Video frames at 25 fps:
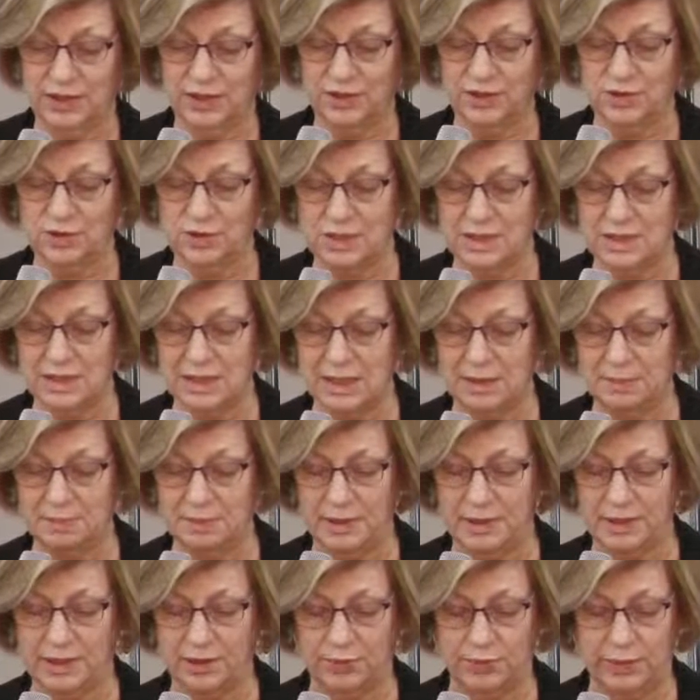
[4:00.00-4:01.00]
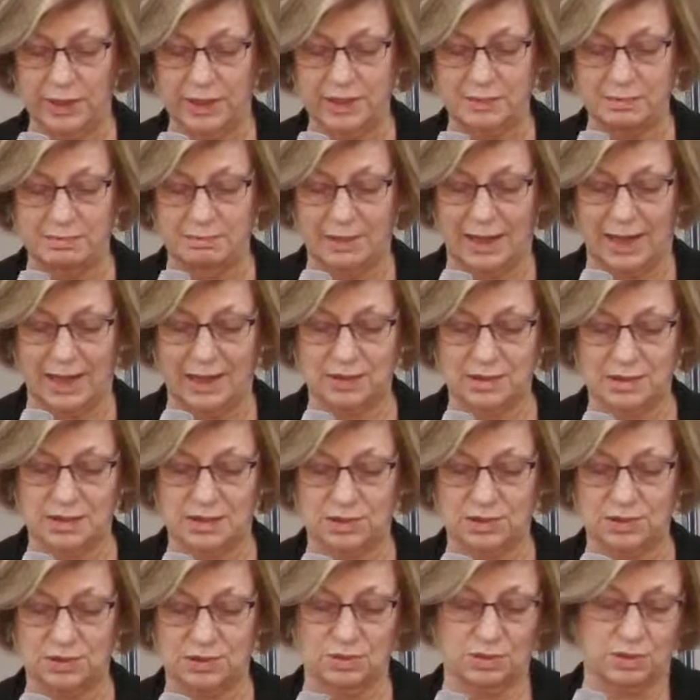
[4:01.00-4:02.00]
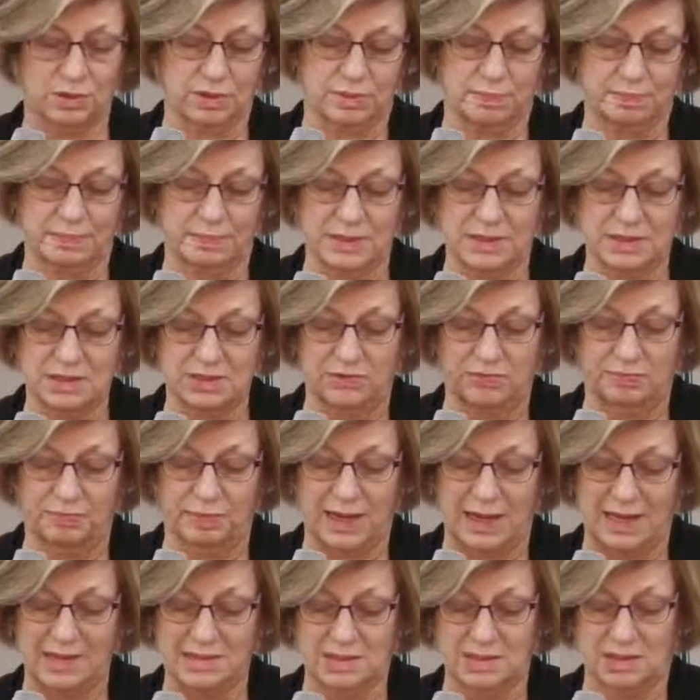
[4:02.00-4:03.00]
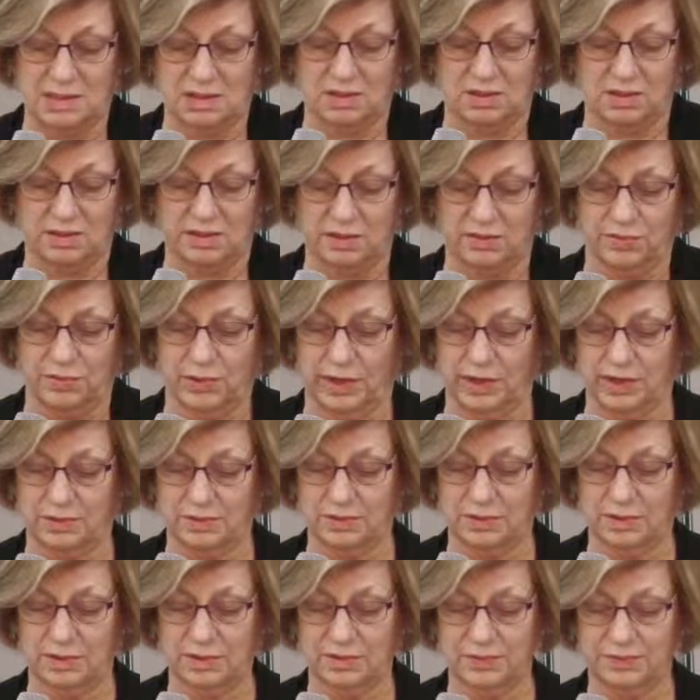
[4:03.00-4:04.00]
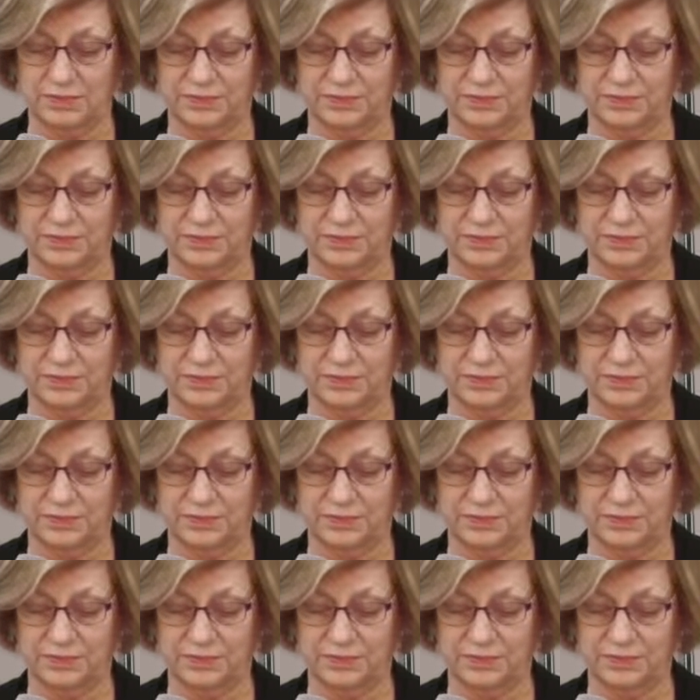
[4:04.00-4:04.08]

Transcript: You sleep on a reed mat or a piece of plastic on the ground.